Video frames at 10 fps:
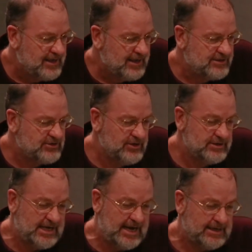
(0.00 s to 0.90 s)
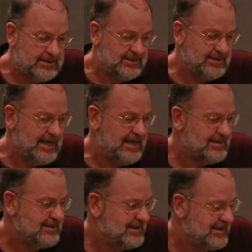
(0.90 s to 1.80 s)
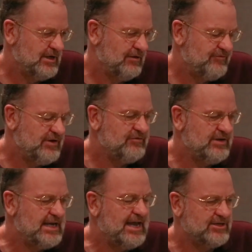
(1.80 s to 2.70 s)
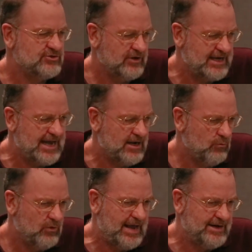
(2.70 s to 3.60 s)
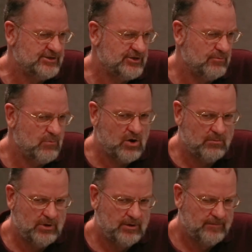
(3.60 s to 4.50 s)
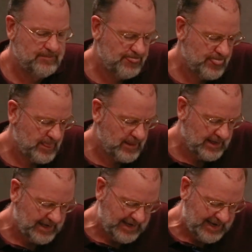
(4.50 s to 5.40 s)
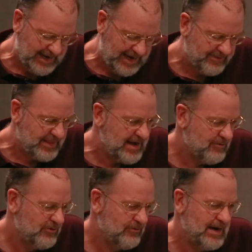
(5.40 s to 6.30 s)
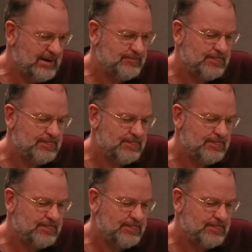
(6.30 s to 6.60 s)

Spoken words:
it turns out that 50 extra cattle were added to the mob, and they were